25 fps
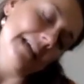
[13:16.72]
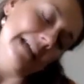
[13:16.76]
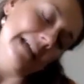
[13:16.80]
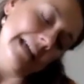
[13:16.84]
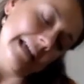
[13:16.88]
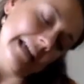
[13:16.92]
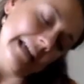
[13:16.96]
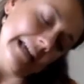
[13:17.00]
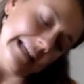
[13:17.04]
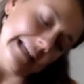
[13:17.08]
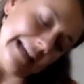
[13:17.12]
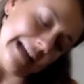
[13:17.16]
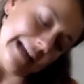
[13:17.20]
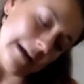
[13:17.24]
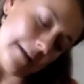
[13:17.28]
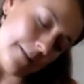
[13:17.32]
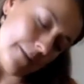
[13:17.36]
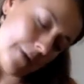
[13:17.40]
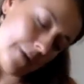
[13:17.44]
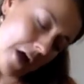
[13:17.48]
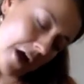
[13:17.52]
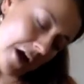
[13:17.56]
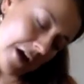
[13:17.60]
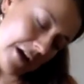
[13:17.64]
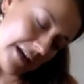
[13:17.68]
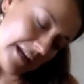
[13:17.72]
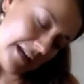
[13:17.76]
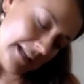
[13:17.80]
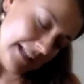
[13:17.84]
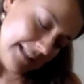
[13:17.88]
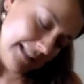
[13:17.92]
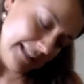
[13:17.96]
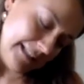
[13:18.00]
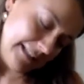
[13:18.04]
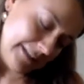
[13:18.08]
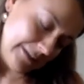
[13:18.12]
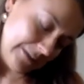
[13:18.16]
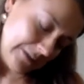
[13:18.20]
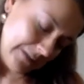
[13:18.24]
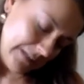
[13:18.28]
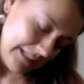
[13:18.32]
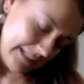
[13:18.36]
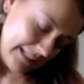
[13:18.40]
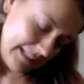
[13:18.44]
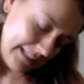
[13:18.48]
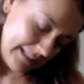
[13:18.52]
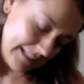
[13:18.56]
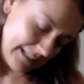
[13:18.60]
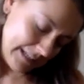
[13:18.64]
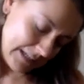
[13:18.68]
in our bodies, so
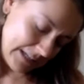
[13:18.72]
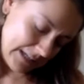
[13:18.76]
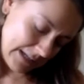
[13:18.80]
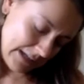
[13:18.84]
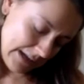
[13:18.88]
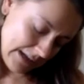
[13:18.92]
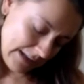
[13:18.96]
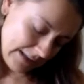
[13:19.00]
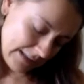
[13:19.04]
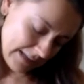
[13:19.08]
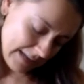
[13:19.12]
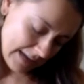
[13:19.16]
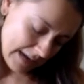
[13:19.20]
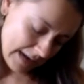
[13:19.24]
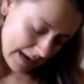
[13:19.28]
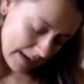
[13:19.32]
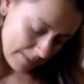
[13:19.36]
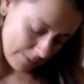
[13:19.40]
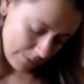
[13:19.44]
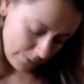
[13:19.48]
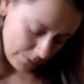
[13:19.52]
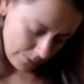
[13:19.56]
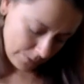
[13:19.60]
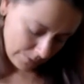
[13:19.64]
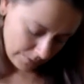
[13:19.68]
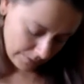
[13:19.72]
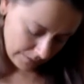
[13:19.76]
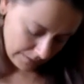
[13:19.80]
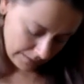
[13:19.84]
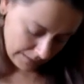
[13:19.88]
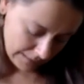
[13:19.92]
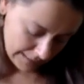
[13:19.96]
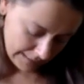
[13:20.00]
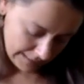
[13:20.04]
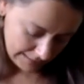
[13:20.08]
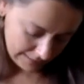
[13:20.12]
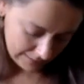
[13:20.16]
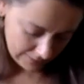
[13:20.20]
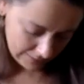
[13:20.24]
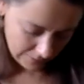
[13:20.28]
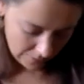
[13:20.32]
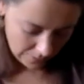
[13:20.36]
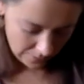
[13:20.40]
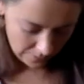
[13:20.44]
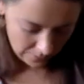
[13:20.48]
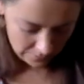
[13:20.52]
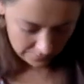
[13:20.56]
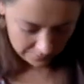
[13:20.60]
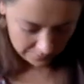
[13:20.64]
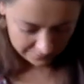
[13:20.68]
this is a good time to release
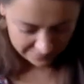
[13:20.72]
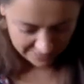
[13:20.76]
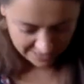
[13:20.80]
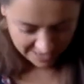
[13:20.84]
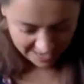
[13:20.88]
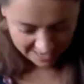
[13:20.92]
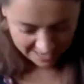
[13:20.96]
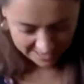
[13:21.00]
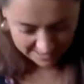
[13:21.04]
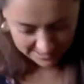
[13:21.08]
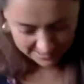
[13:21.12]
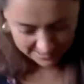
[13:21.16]
all of that.